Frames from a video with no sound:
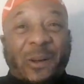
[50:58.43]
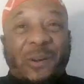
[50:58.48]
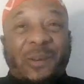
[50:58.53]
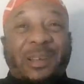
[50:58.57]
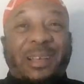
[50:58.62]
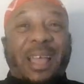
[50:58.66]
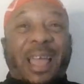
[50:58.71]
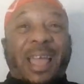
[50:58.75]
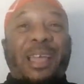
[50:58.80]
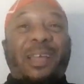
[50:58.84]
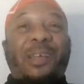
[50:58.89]

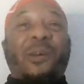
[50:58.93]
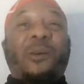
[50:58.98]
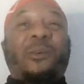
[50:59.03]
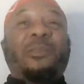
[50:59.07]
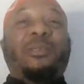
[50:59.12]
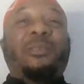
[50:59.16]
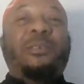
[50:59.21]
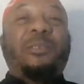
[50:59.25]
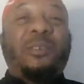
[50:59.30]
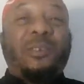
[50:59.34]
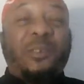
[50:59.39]
Can't go
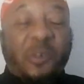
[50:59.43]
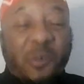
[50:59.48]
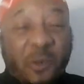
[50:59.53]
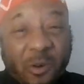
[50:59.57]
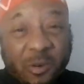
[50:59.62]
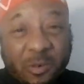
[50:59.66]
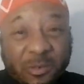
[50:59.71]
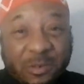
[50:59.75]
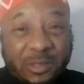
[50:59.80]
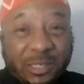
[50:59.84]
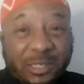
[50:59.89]
to the
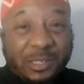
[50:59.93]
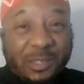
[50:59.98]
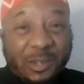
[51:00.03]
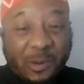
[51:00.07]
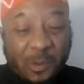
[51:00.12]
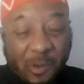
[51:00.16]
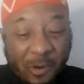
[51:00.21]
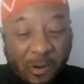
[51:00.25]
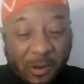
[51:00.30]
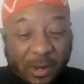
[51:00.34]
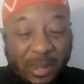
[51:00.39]
grocery
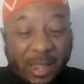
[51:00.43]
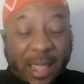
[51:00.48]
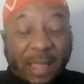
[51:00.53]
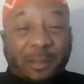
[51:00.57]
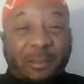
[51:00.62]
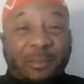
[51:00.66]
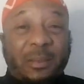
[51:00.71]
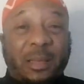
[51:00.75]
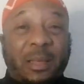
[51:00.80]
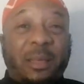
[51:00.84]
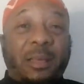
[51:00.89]
store,
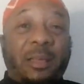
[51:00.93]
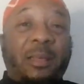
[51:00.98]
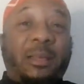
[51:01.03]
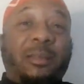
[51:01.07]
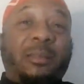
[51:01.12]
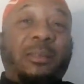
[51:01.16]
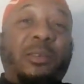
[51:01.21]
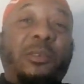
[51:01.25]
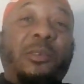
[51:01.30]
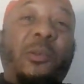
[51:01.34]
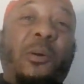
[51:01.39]
can't,
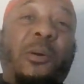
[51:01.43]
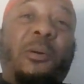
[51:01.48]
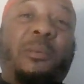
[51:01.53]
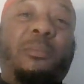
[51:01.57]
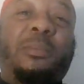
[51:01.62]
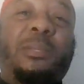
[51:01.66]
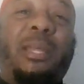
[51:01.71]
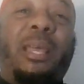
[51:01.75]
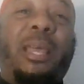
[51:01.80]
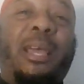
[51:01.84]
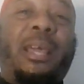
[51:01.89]
you know what I'm
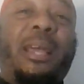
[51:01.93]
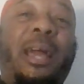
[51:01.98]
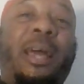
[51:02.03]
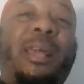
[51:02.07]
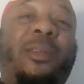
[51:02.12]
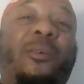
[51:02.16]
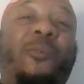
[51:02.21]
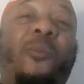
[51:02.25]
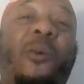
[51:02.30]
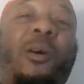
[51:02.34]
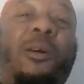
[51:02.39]
saying? Got
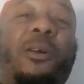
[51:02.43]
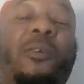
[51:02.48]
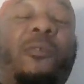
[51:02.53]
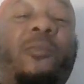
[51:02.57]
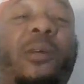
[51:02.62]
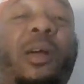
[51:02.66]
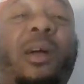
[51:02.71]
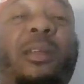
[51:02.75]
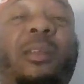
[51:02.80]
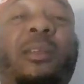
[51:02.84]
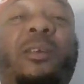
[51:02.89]
to walk
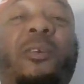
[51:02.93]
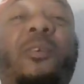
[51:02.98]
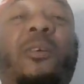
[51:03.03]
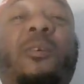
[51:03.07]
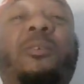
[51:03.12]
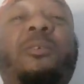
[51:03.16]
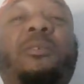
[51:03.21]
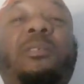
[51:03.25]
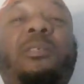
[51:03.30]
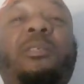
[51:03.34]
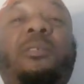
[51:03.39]
around the
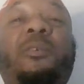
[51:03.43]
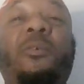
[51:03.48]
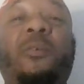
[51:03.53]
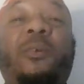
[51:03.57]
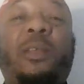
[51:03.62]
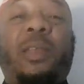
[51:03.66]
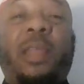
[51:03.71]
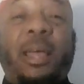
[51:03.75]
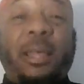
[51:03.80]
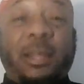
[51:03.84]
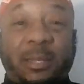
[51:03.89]
grocery store
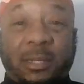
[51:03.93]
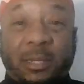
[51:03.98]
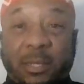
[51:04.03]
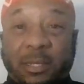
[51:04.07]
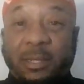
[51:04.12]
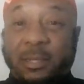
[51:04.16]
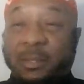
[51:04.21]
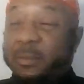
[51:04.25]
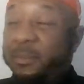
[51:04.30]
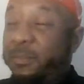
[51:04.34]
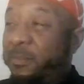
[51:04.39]
like
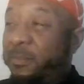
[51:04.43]
this.